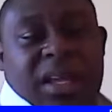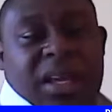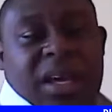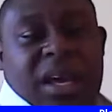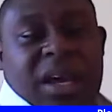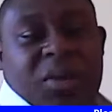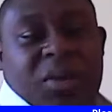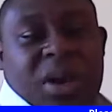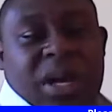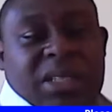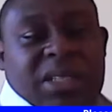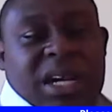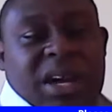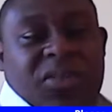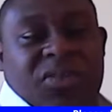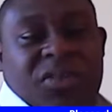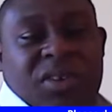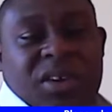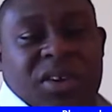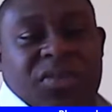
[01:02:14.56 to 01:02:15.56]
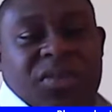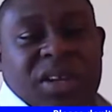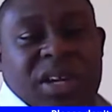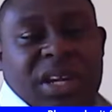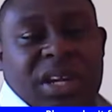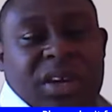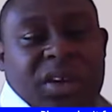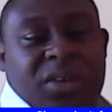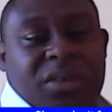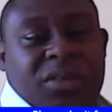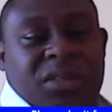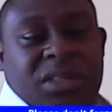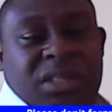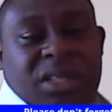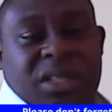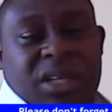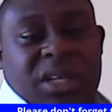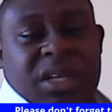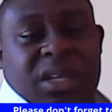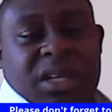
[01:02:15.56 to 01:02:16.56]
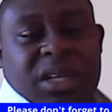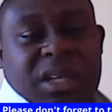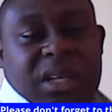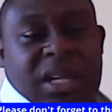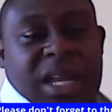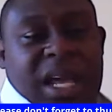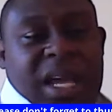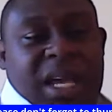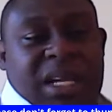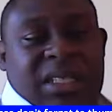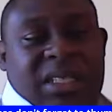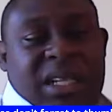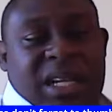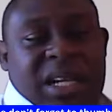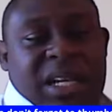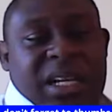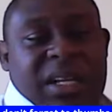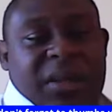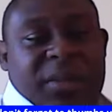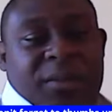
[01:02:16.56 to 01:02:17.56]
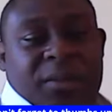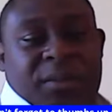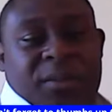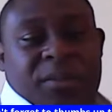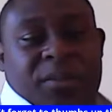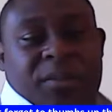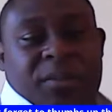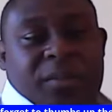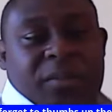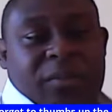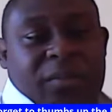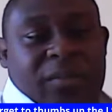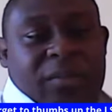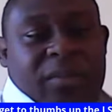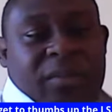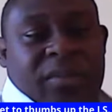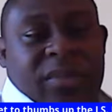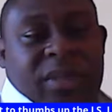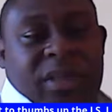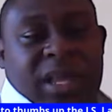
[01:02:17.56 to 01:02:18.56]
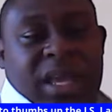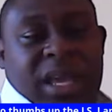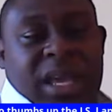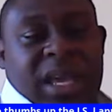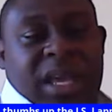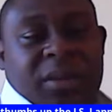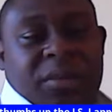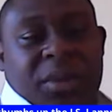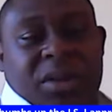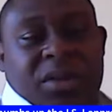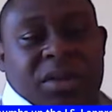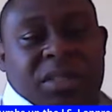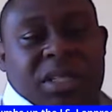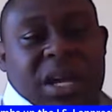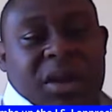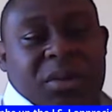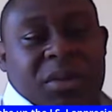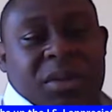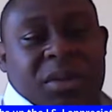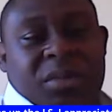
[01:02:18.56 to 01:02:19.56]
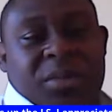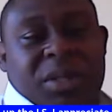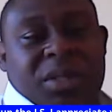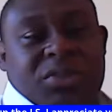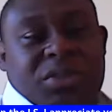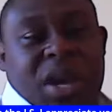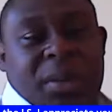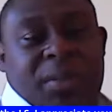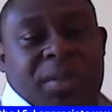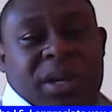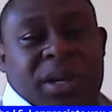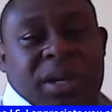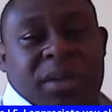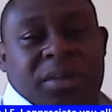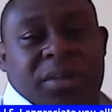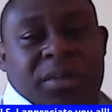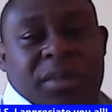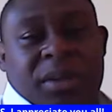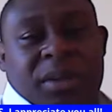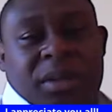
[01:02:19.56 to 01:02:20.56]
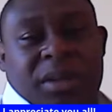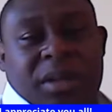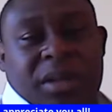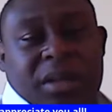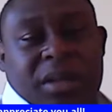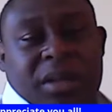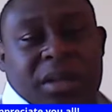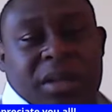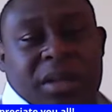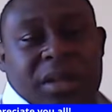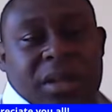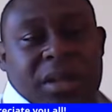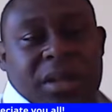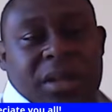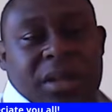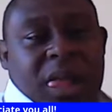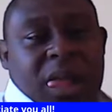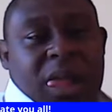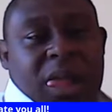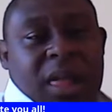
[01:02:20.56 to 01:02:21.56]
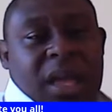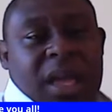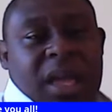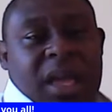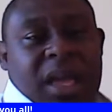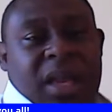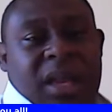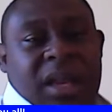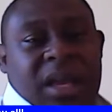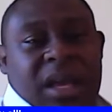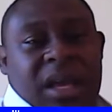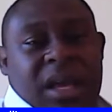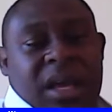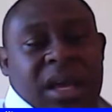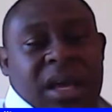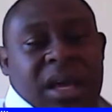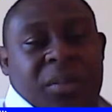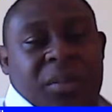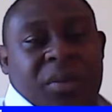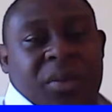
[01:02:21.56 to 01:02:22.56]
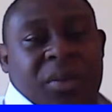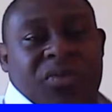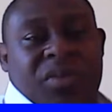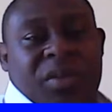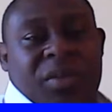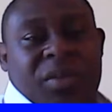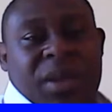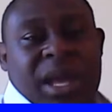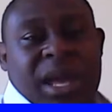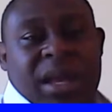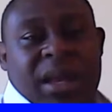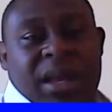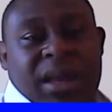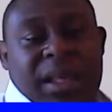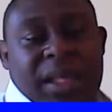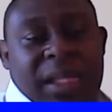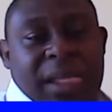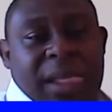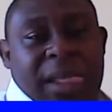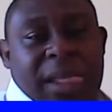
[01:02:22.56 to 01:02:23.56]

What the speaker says: watch out for the videos, like I said, and because I will be dropping them. And apart from that,